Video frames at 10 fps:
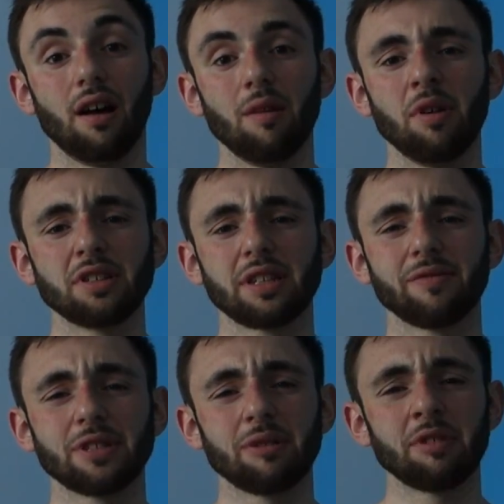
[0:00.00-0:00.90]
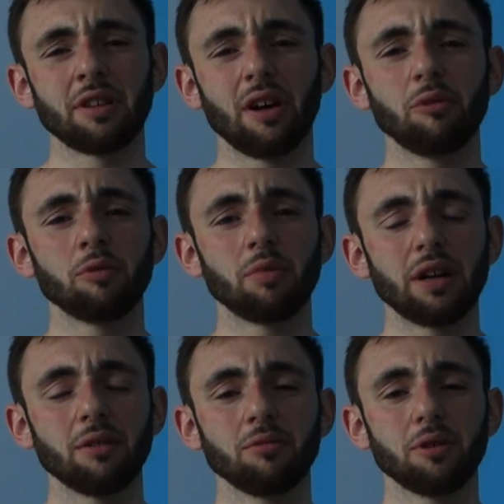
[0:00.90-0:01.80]
I'm asking for something that I want, but
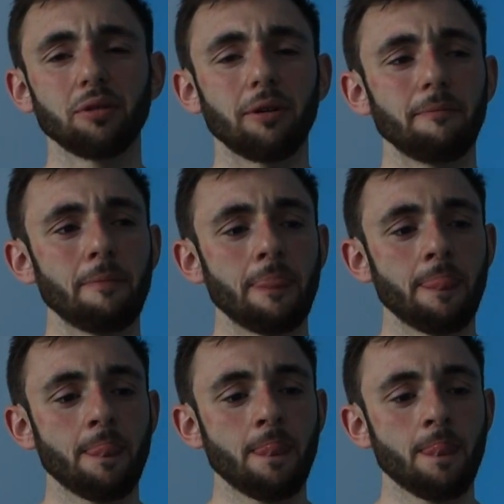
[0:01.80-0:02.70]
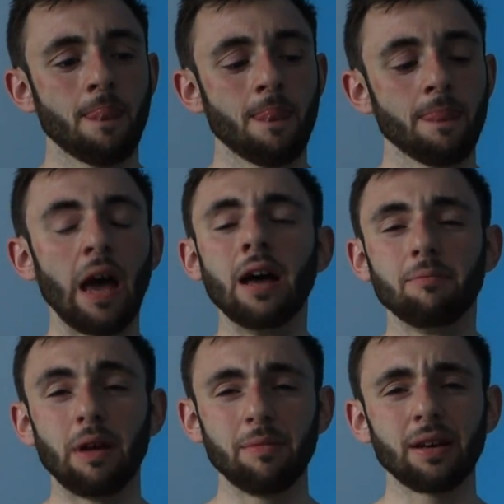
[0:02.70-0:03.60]
I don't do it.
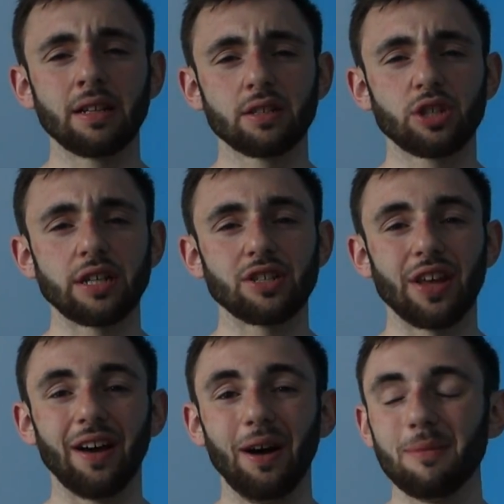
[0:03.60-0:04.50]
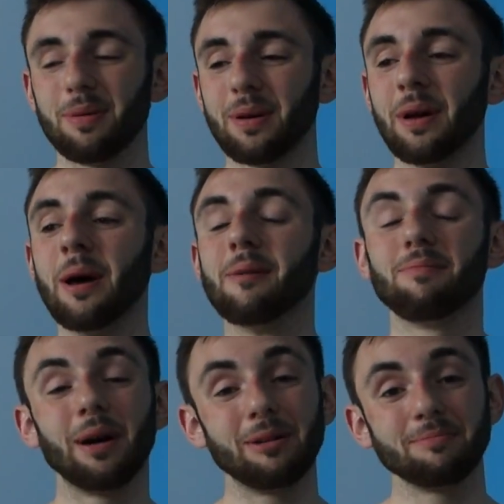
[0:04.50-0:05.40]
Maybe I need to change that up.
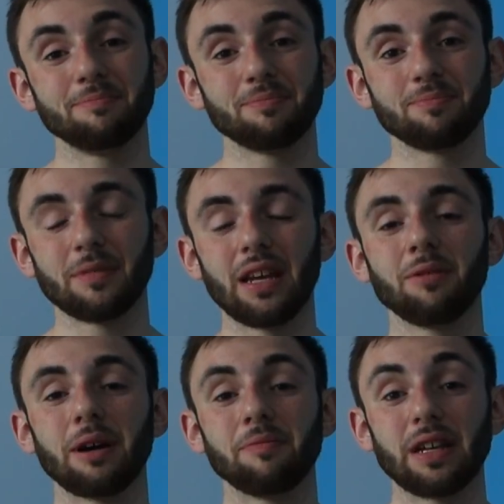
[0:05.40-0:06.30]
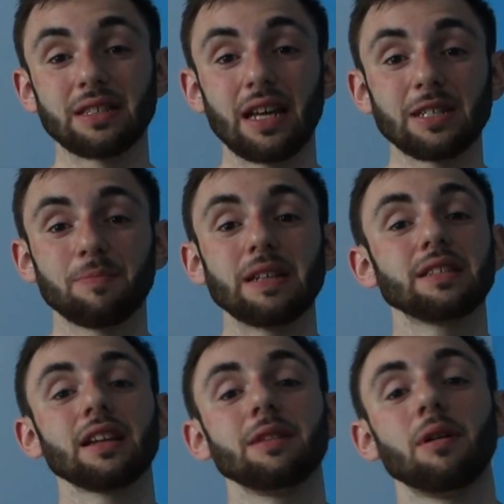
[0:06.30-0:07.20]
But anyway, that's
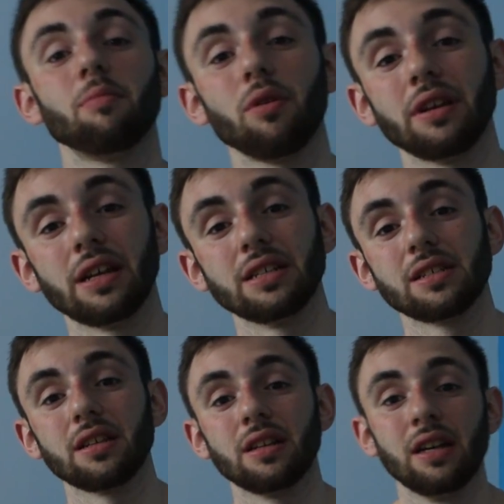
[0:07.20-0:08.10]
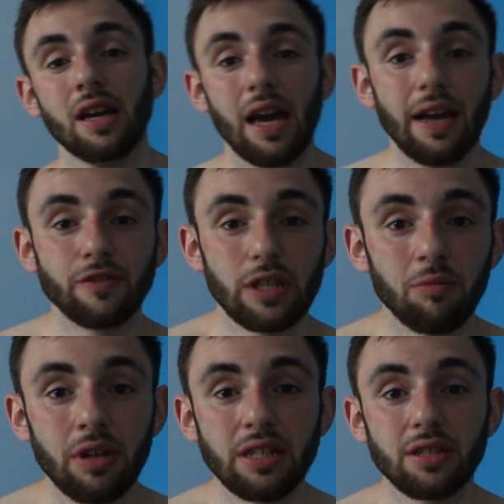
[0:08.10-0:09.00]
basically my point, is that if
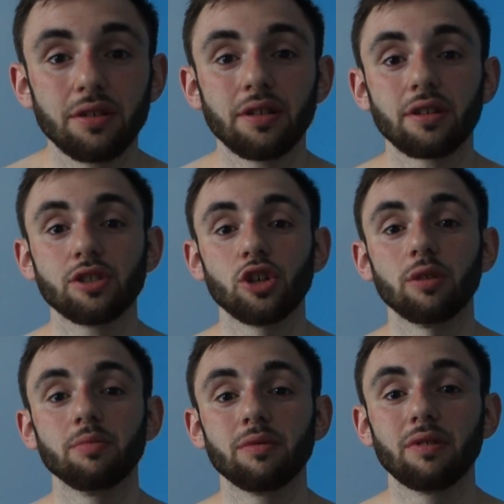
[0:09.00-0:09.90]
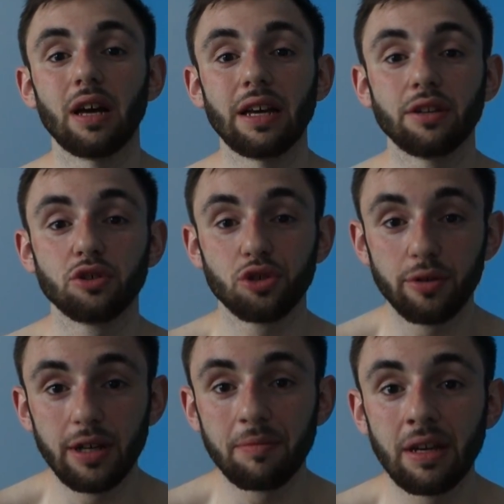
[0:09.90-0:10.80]
someone is doing a good job and you
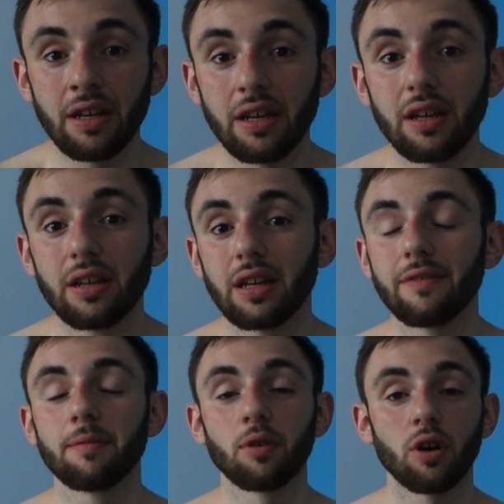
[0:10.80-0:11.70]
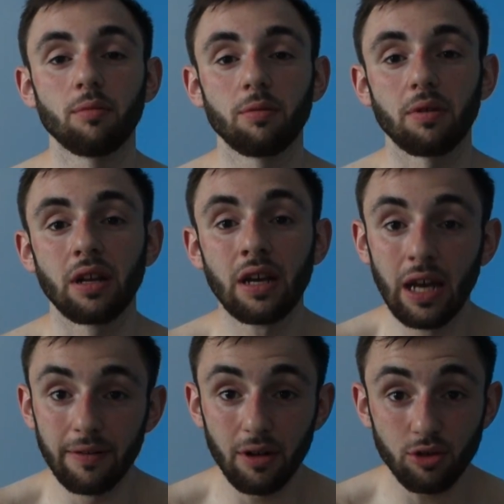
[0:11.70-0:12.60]
truly mean it, give them a compliment.
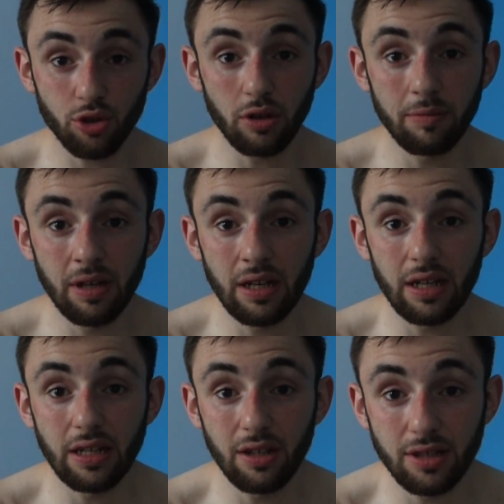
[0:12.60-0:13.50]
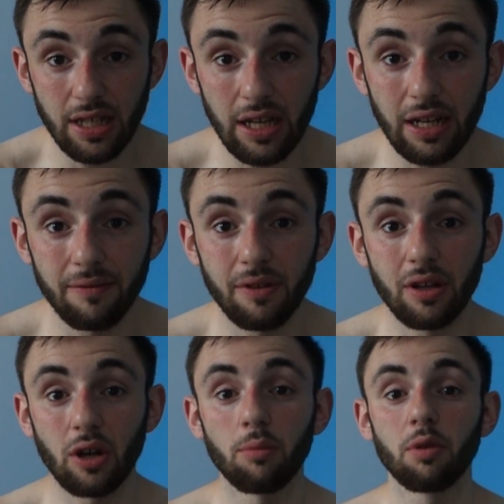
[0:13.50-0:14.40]
If you don't truly mean it and you're saying it for
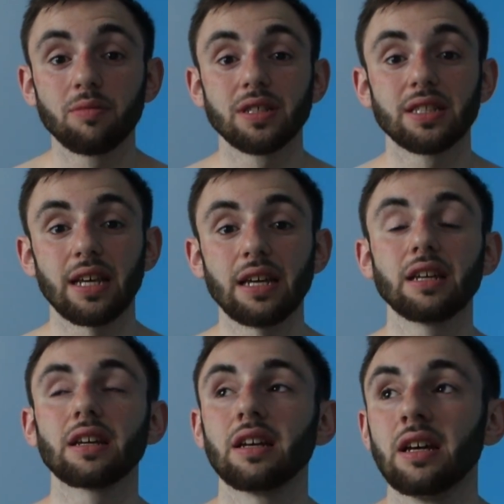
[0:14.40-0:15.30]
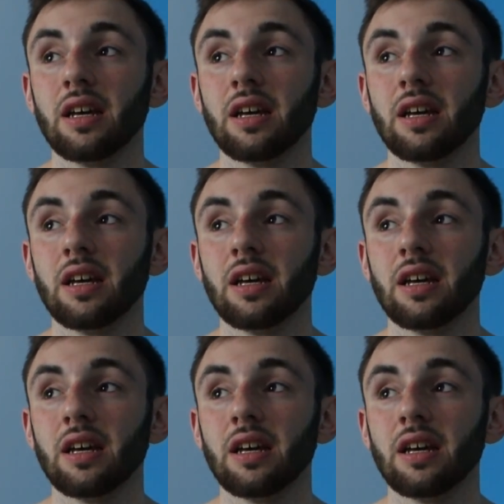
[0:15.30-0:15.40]
the compliment's sake,